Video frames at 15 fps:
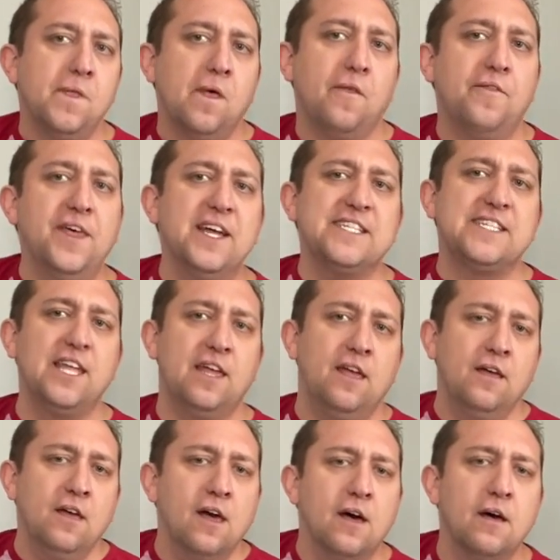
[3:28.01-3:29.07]
This
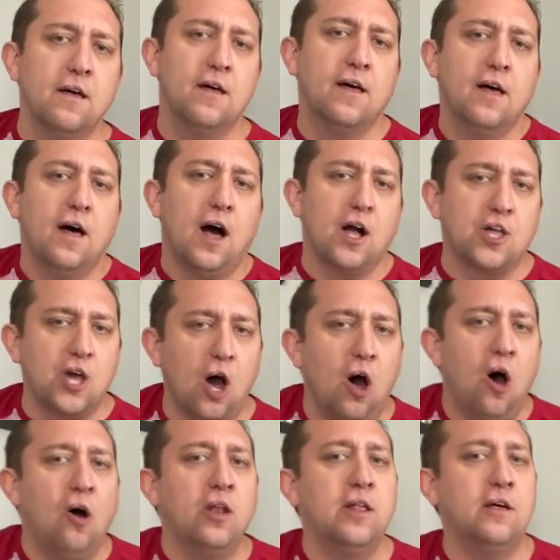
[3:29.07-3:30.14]
thing I
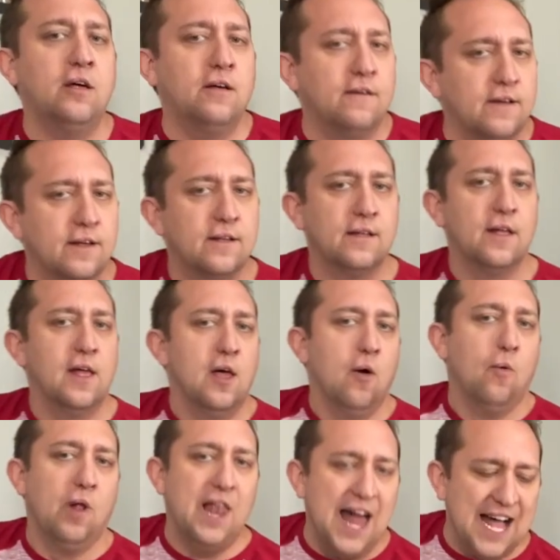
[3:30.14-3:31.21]
call
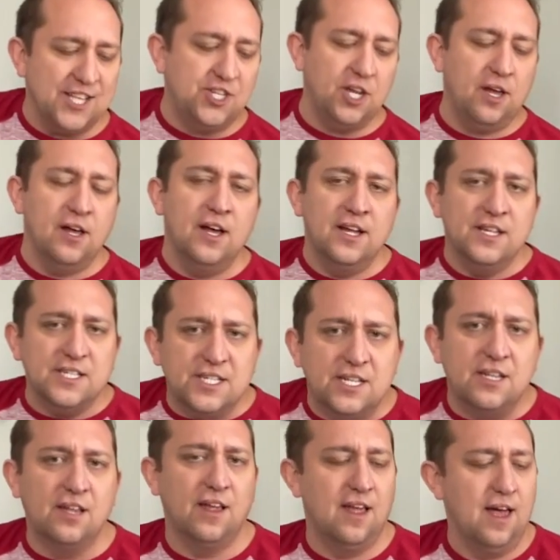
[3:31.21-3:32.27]
love, well, I just,
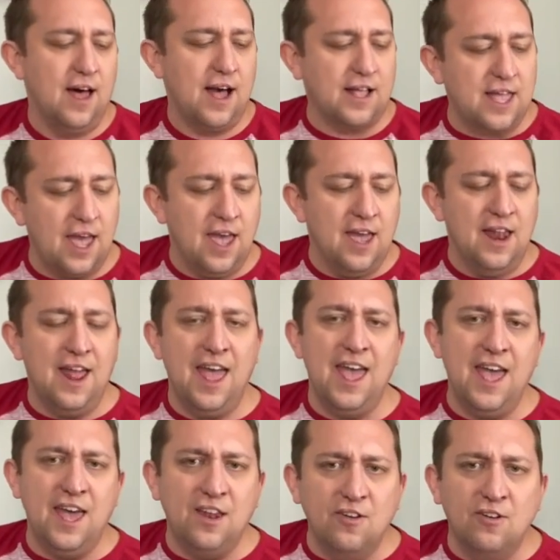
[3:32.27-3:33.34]
I can't
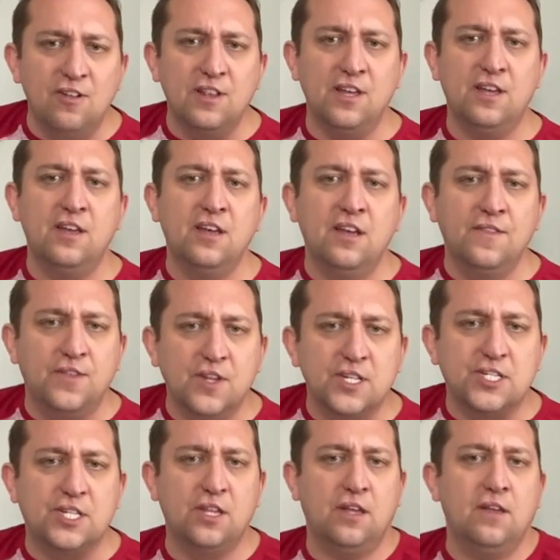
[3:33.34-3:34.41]
handle it.
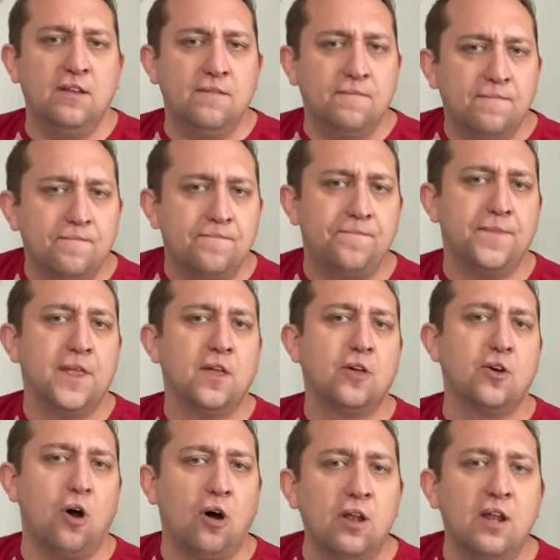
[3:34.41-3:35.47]
This thing
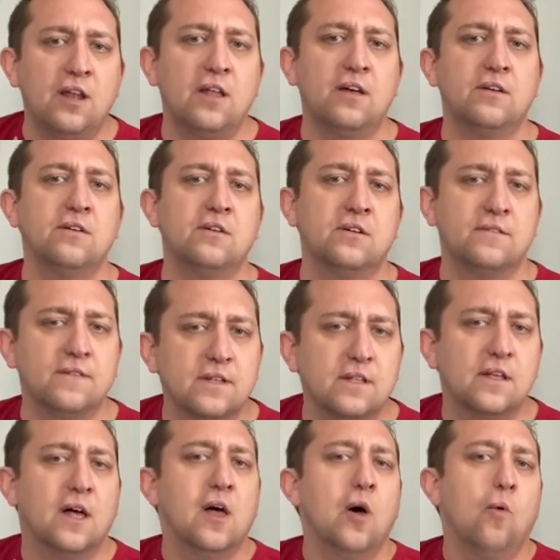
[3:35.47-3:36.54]
called
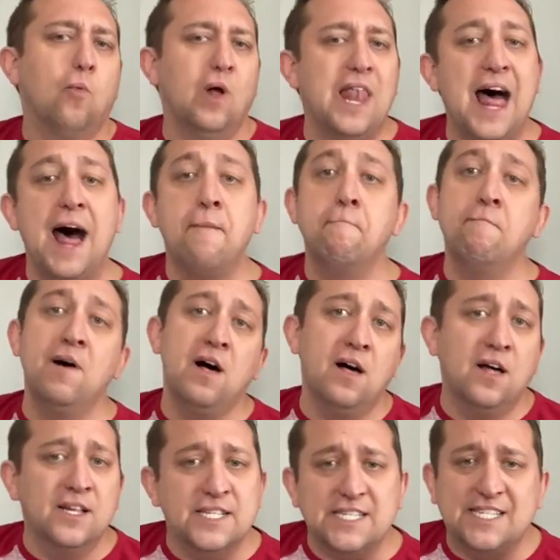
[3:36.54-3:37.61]
love, well, I
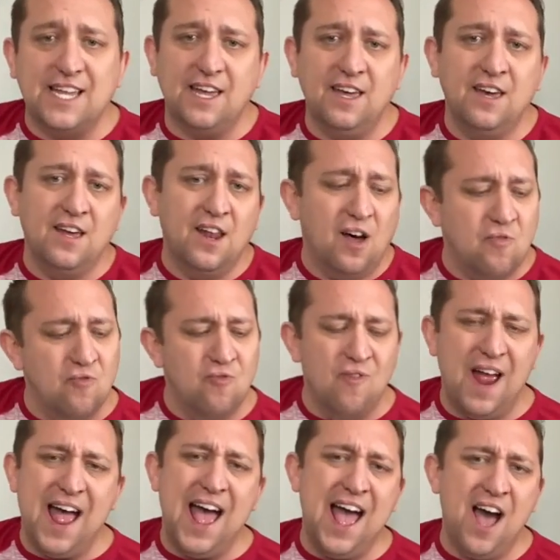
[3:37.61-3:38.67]
must get
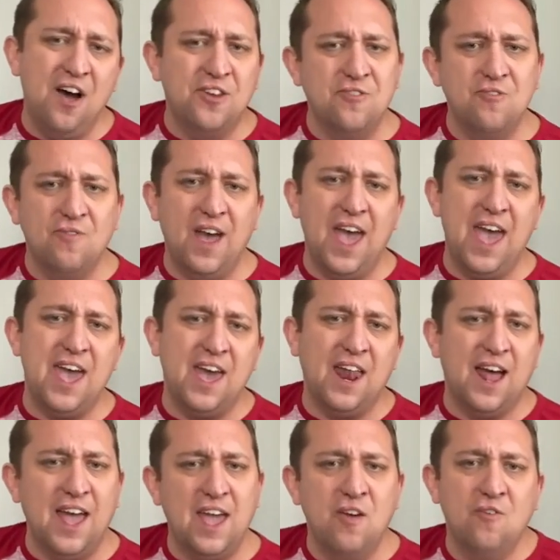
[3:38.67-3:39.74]
around to it.
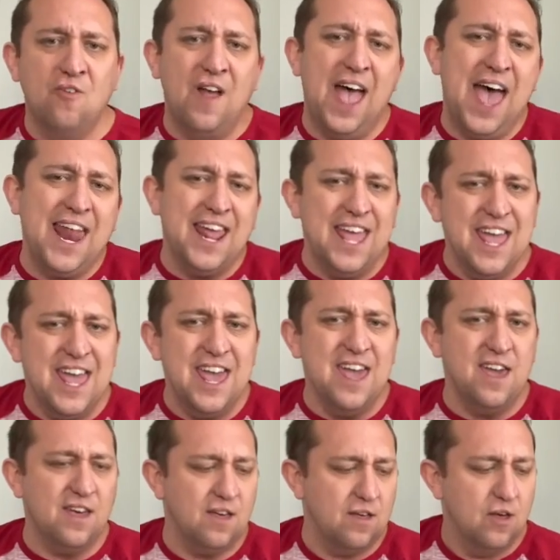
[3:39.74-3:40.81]
I ain't ready.
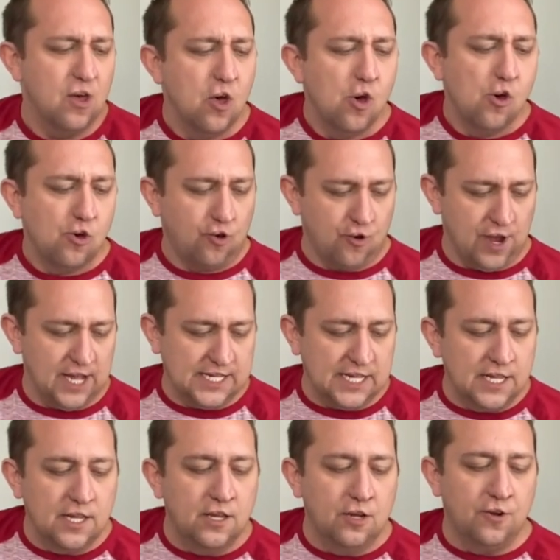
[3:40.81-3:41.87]
Crazy
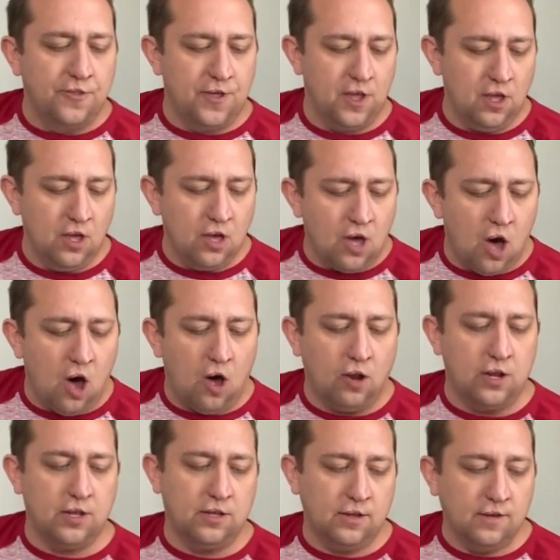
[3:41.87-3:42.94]
little thing
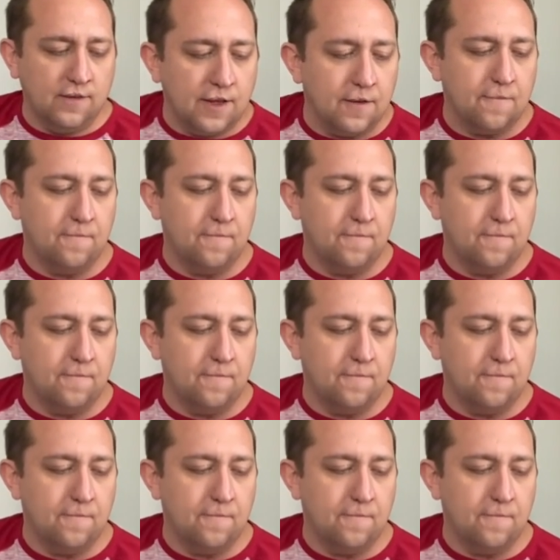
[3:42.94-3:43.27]
called love.